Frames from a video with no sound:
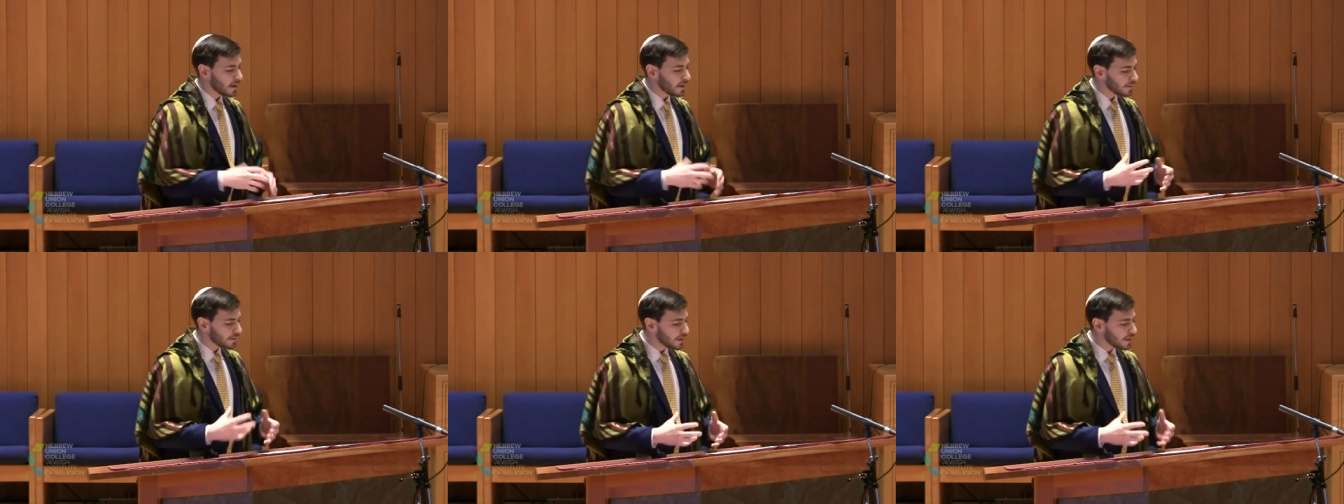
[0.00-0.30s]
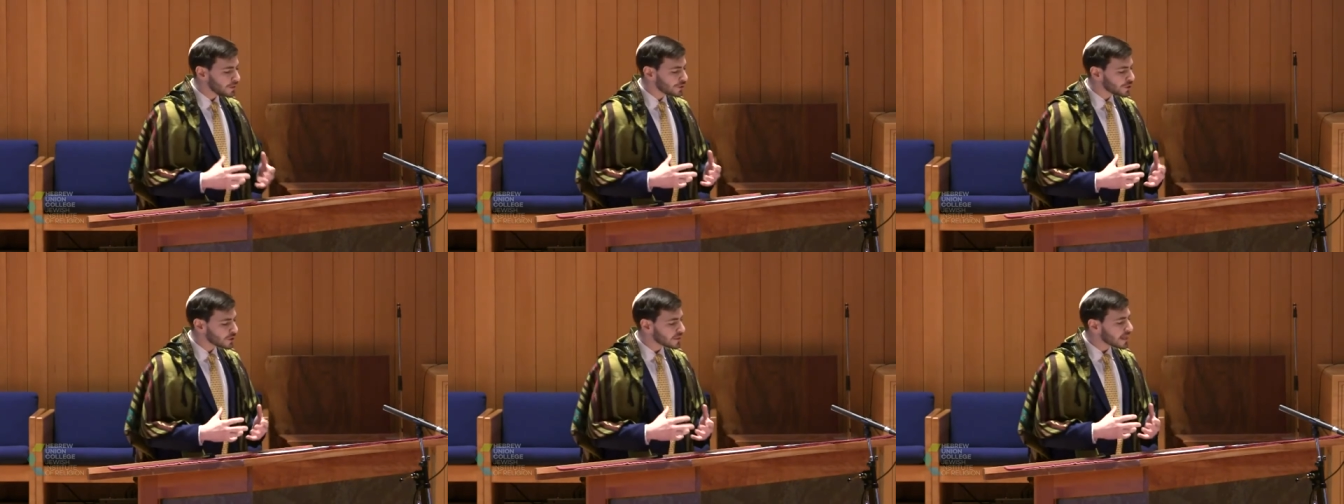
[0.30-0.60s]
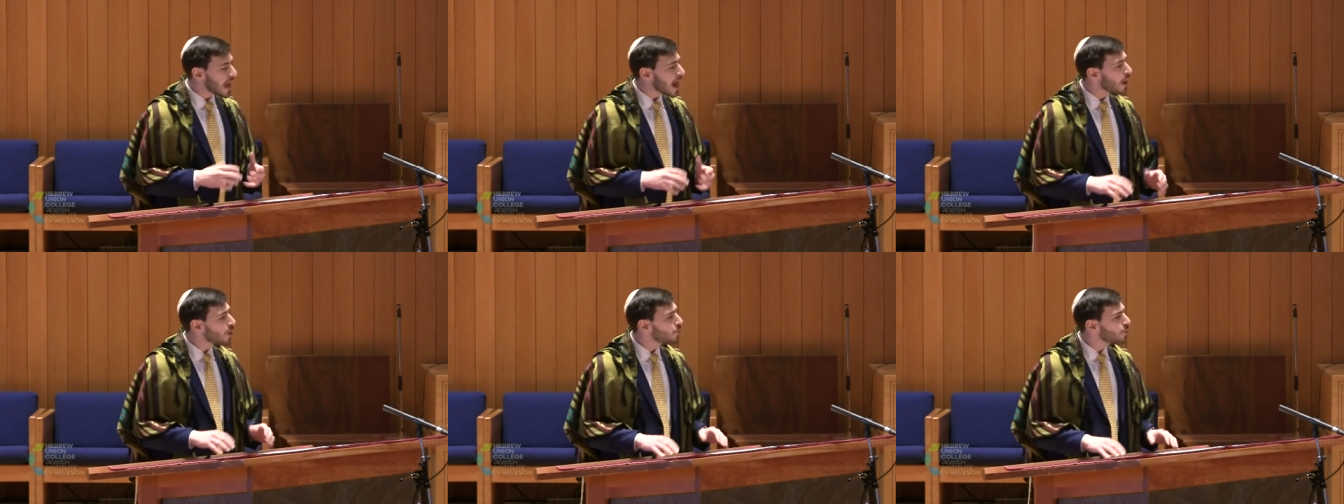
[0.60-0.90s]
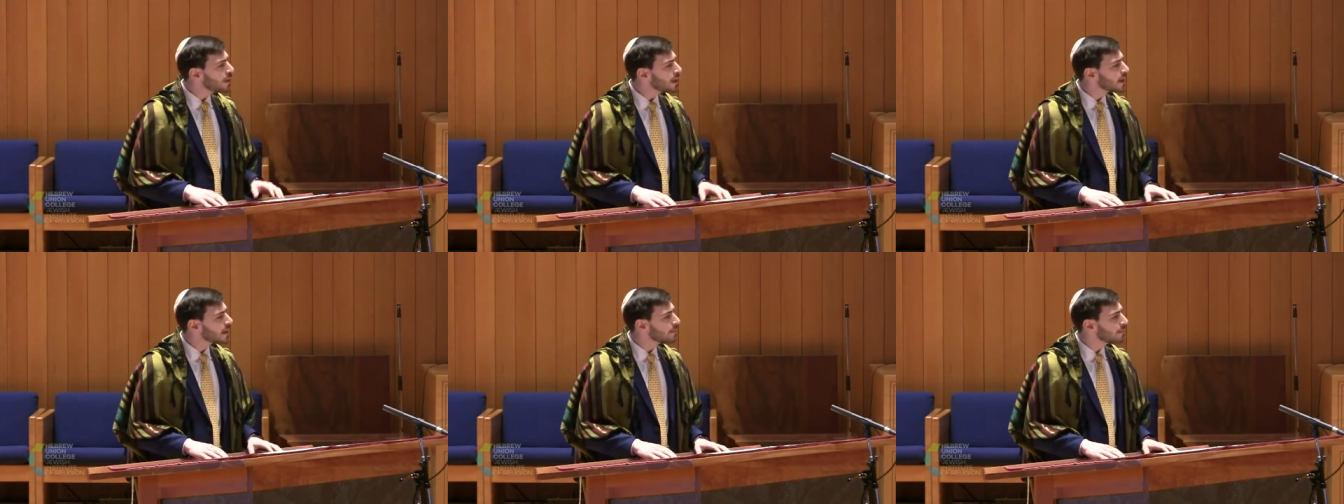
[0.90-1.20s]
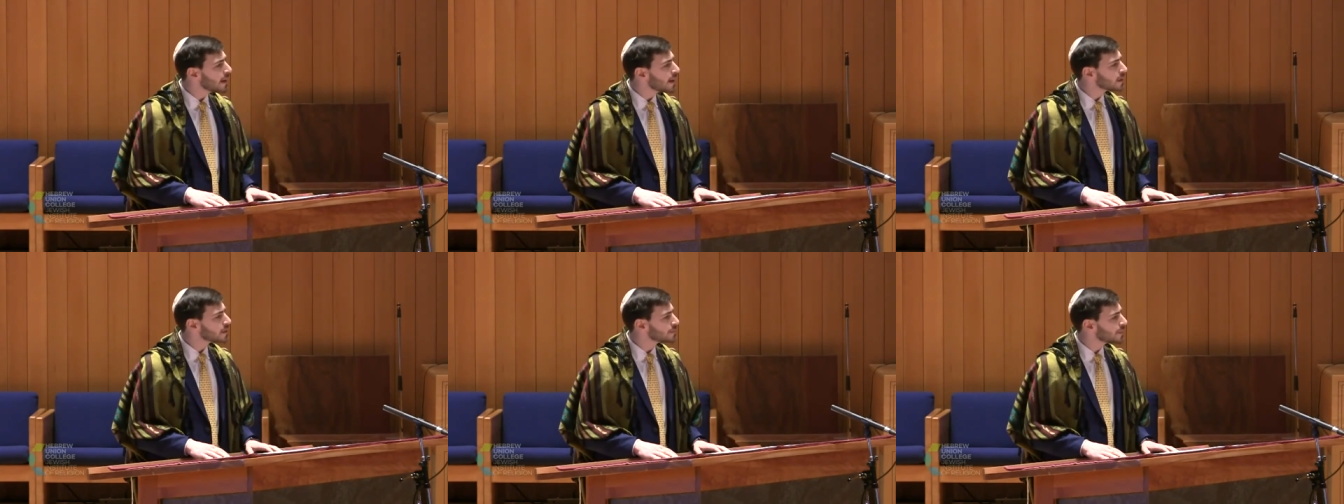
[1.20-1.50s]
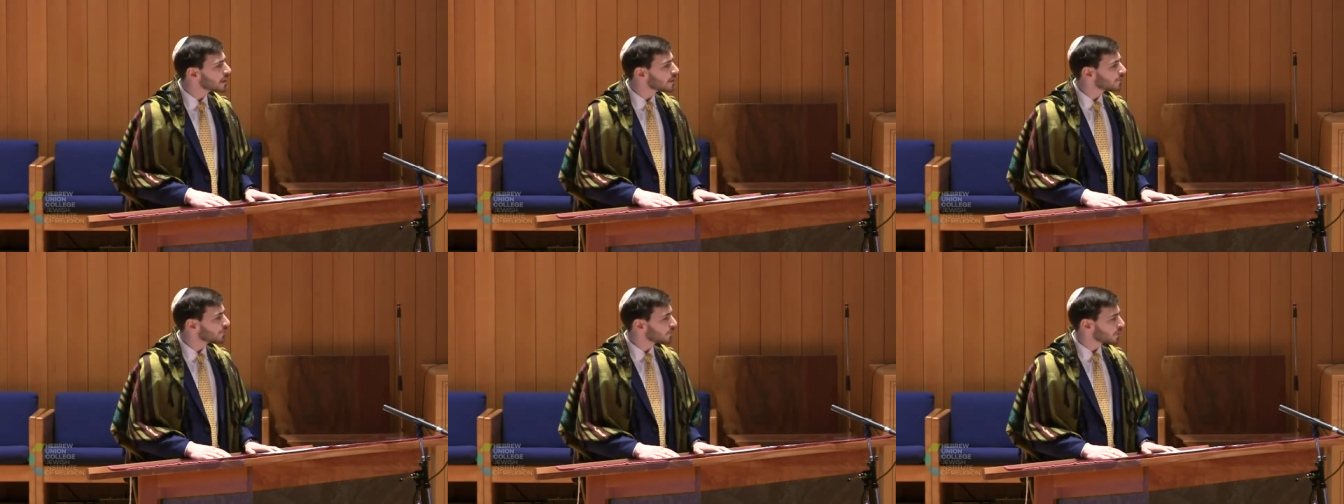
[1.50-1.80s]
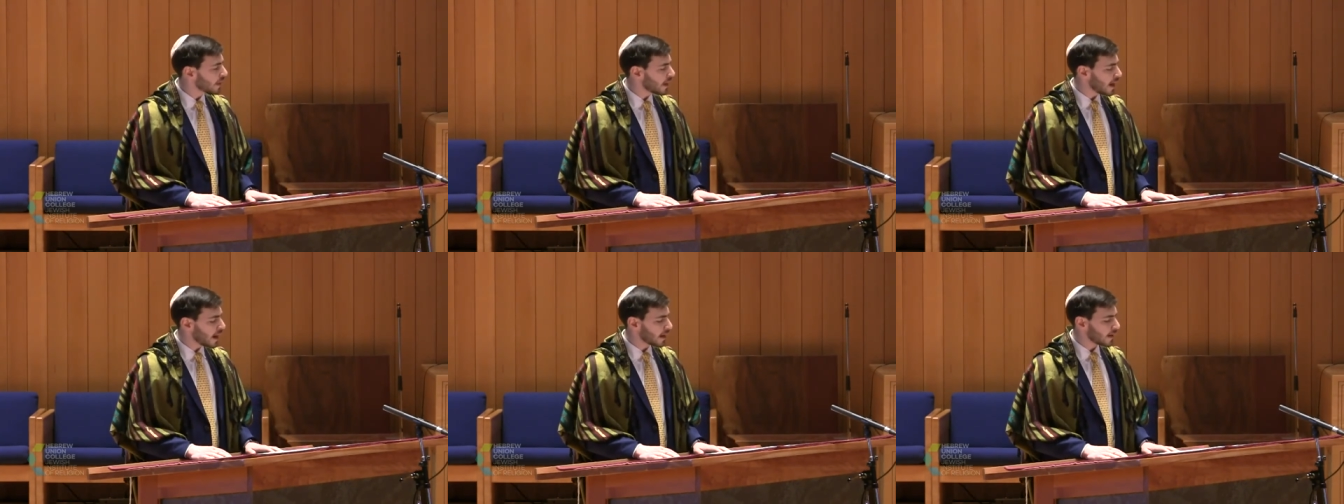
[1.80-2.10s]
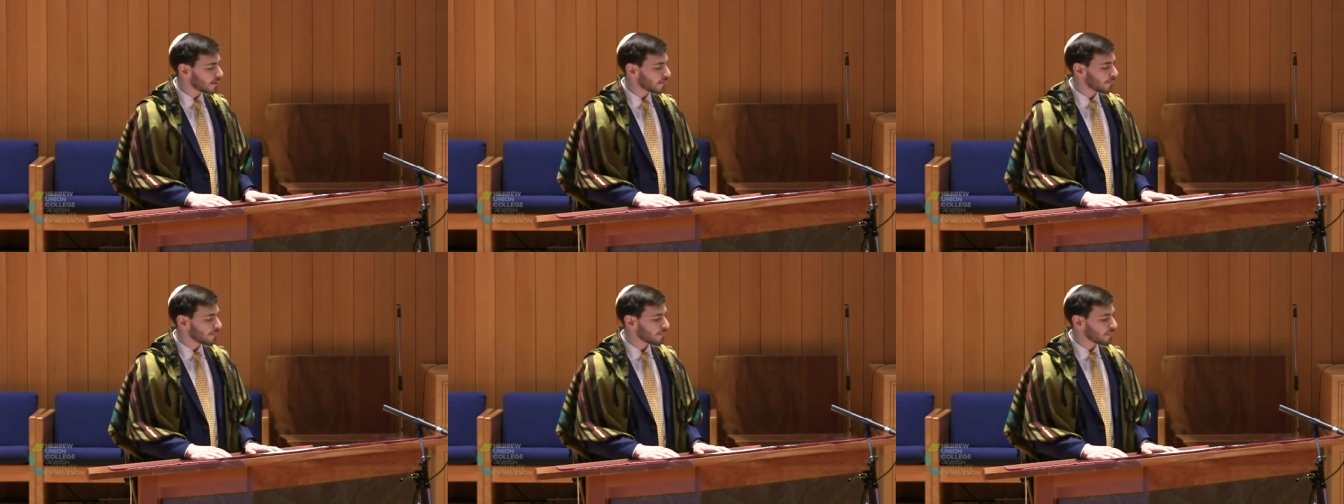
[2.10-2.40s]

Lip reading: teaches how we can make space for God,